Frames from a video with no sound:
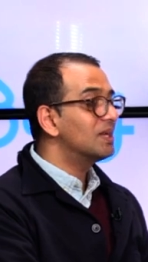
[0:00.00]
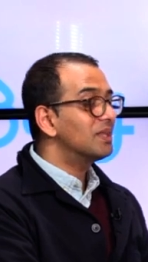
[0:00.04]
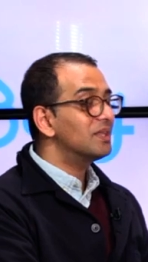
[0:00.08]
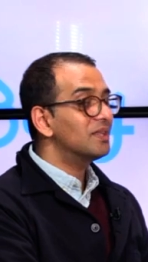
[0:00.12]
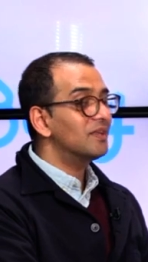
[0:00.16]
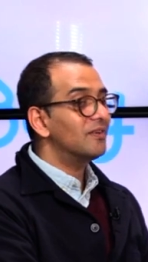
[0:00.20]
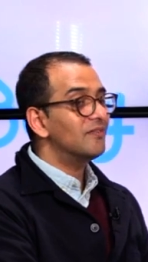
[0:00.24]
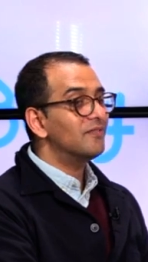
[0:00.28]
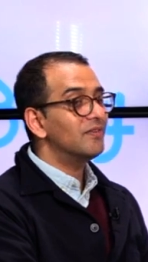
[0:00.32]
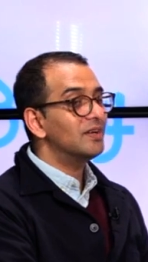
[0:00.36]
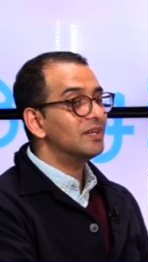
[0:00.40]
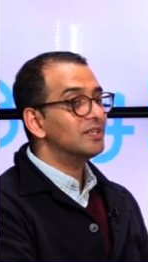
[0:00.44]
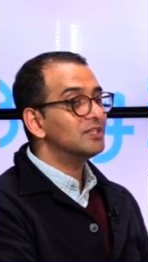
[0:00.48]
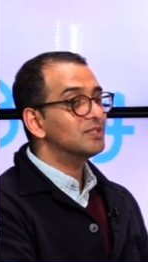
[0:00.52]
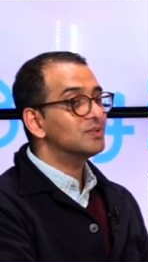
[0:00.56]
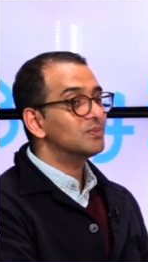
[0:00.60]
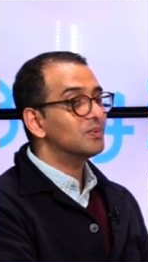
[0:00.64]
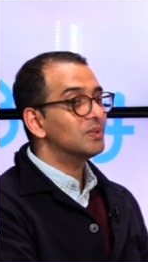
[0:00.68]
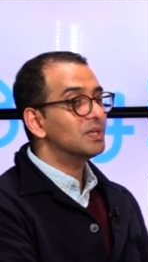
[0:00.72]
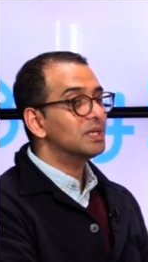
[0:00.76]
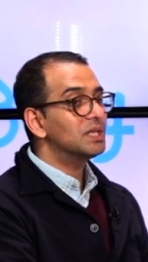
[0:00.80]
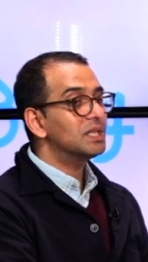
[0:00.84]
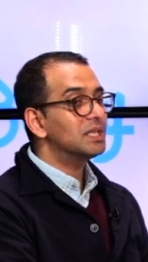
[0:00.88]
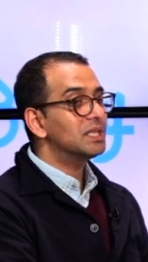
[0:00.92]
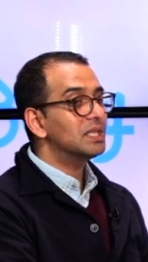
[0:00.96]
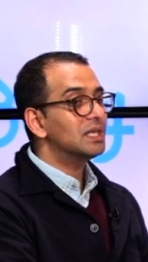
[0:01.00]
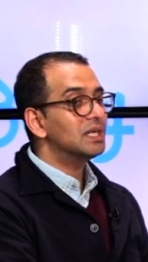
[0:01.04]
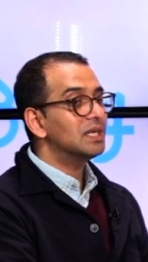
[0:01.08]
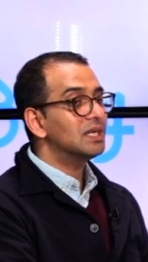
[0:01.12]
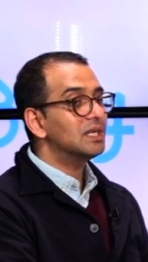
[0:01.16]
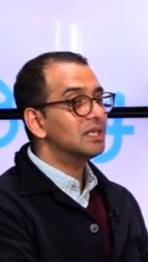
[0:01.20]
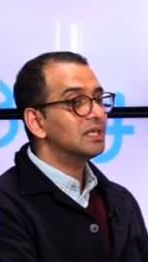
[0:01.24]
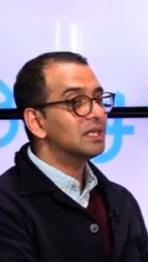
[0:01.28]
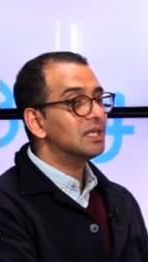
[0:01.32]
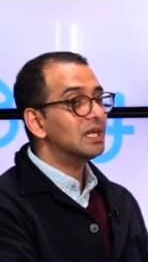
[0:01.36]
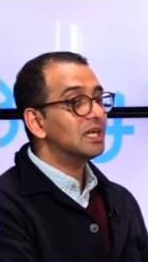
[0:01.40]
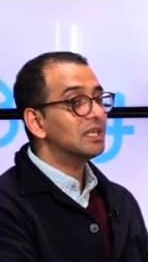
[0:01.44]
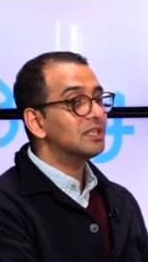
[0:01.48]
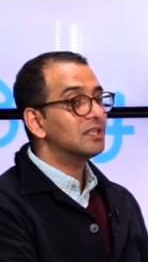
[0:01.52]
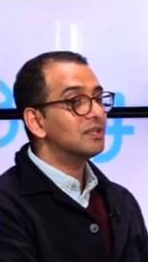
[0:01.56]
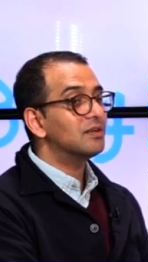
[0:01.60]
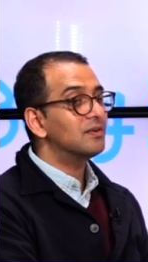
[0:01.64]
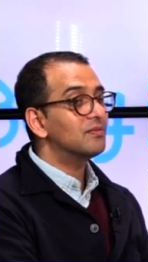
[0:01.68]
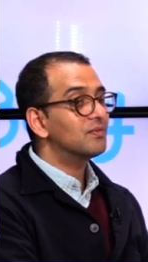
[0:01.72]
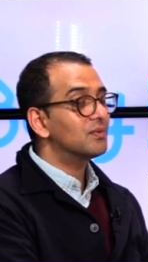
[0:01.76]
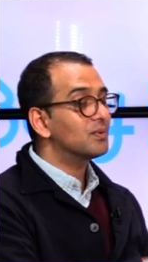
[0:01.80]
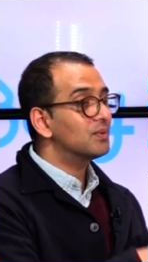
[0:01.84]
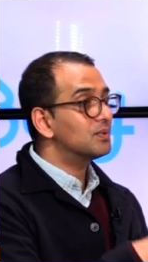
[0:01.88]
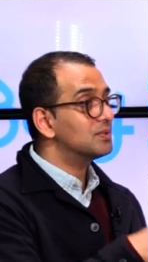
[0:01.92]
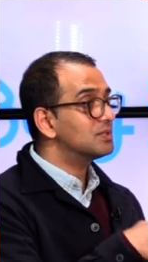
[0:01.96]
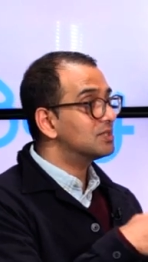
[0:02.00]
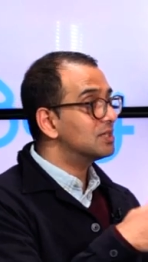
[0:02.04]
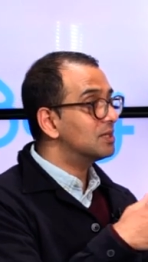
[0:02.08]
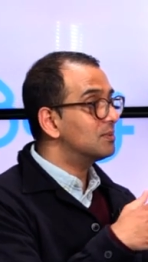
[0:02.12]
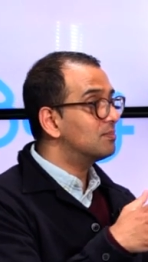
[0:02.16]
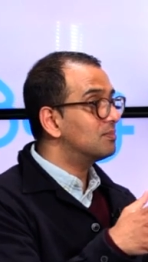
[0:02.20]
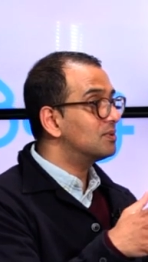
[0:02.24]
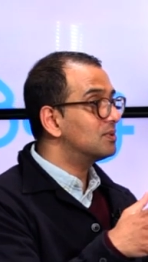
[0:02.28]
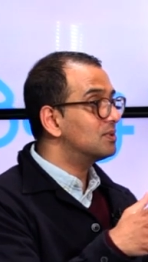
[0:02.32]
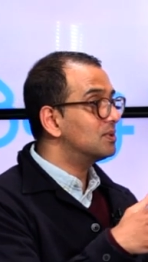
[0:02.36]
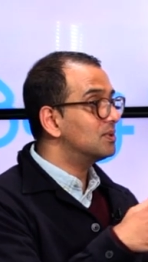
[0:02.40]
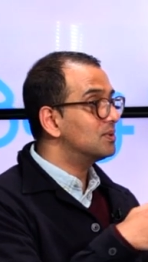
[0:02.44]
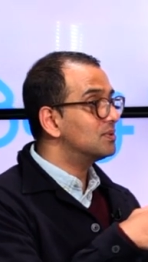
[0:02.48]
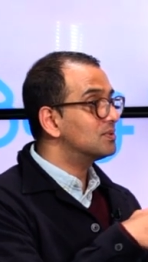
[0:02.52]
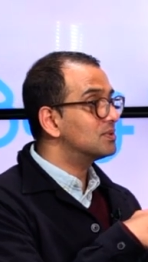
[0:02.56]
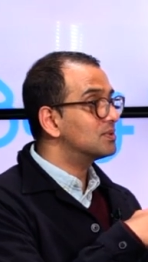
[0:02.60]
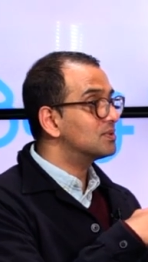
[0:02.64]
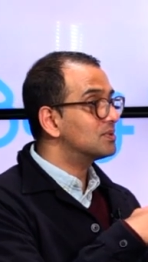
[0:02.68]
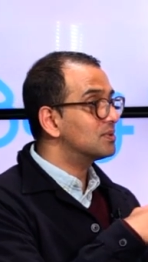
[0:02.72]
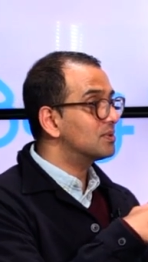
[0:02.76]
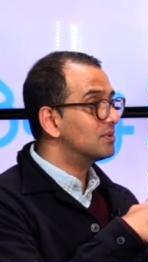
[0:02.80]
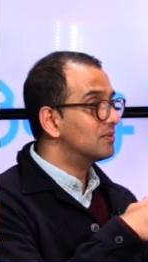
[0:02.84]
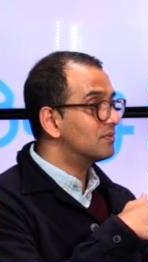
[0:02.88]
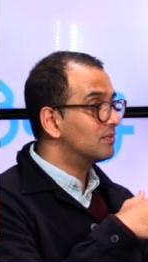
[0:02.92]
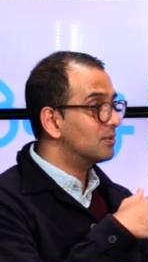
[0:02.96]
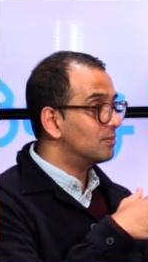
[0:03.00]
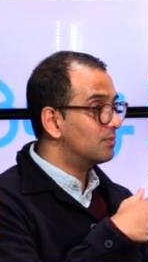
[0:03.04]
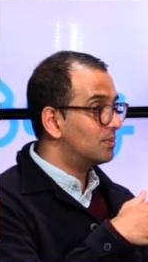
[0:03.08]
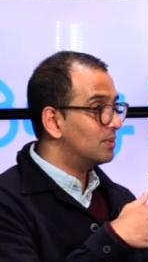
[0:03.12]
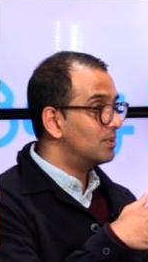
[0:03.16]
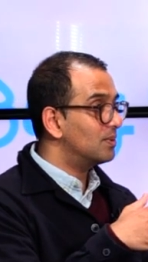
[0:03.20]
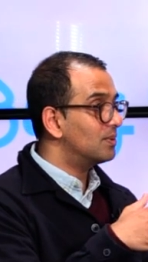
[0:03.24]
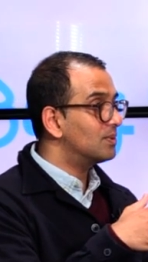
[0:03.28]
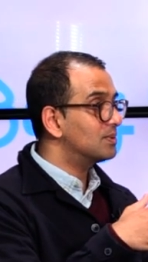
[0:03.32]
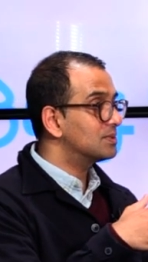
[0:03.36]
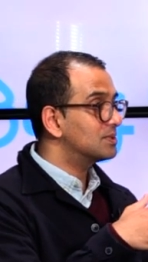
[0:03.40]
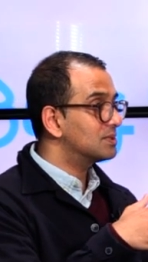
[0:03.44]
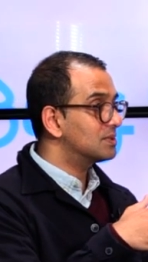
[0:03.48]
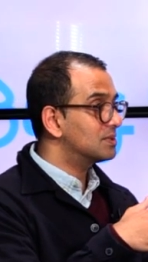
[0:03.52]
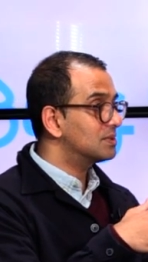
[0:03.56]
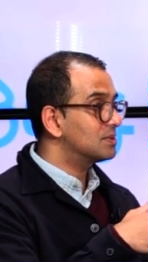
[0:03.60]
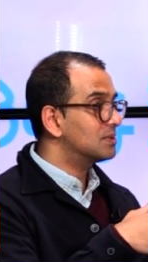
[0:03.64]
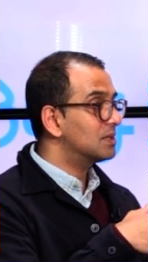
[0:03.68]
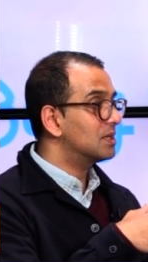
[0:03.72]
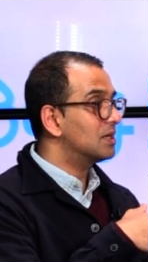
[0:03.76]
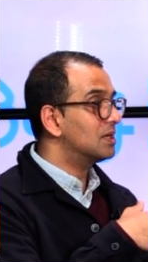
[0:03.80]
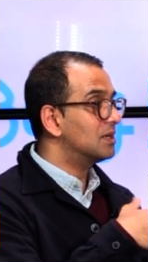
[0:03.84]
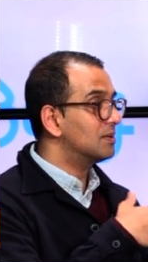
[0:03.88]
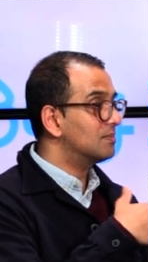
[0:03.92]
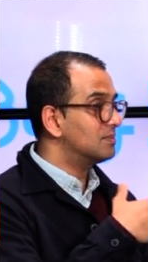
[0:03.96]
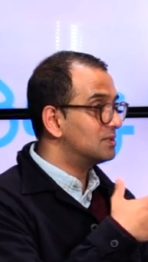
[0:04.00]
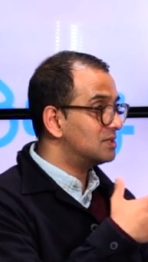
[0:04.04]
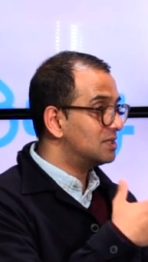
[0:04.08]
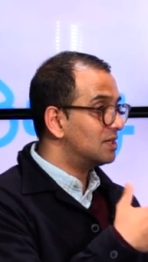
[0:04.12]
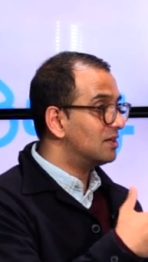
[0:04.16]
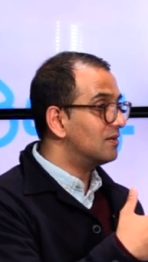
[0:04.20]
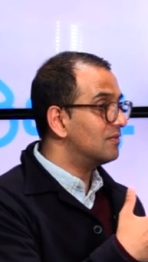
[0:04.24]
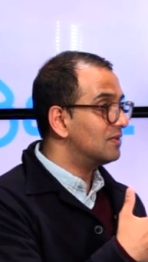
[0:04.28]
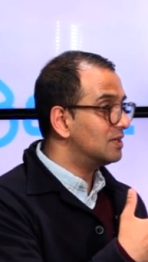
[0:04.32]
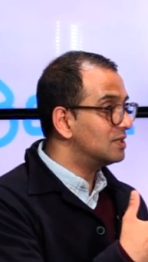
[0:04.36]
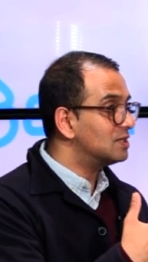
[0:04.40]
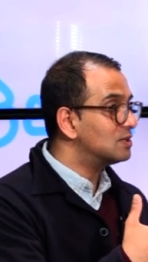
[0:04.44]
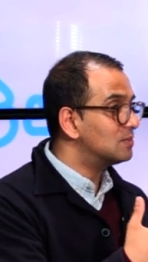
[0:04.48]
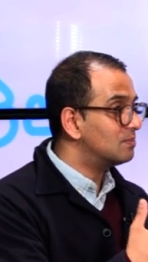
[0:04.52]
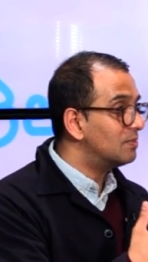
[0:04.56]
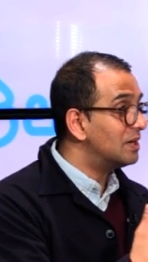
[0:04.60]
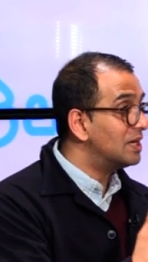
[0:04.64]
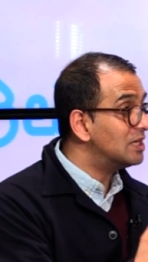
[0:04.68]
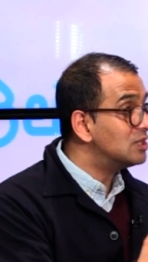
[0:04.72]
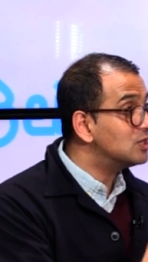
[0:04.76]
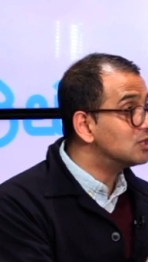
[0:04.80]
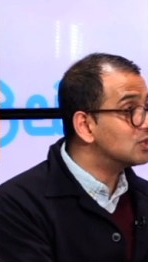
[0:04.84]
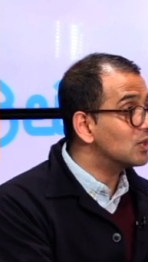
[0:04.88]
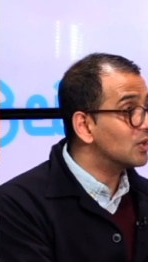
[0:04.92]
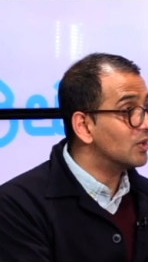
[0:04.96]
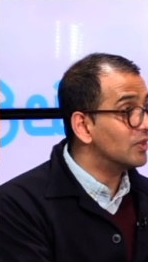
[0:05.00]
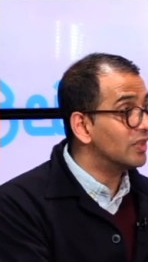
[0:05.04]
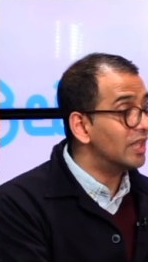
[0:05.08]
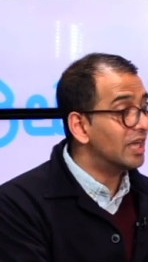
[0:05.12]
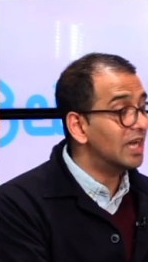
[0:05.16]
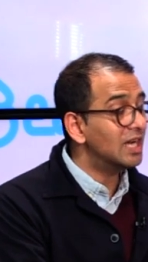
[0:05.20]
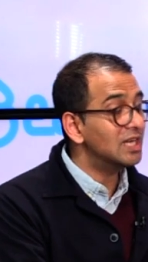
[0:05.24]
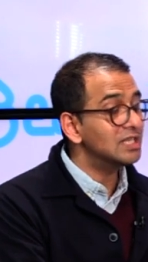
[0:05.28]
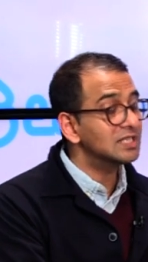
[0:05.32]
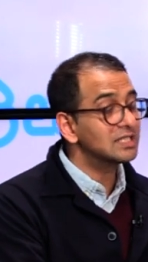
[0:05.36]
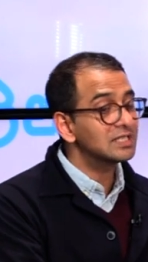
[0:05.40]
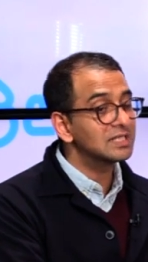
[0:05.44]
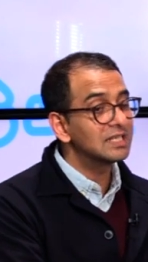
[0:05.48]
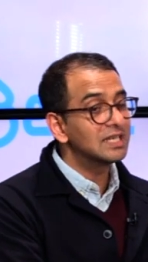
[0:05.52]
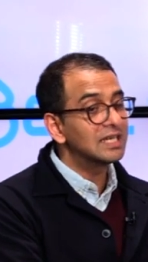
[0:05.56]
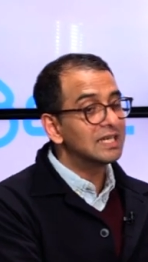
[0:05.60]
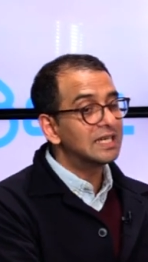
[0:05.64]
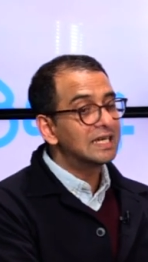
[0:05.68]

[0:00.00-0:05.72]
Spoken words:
they're faced with, and then of course they produce sort of reports, surveys based on that,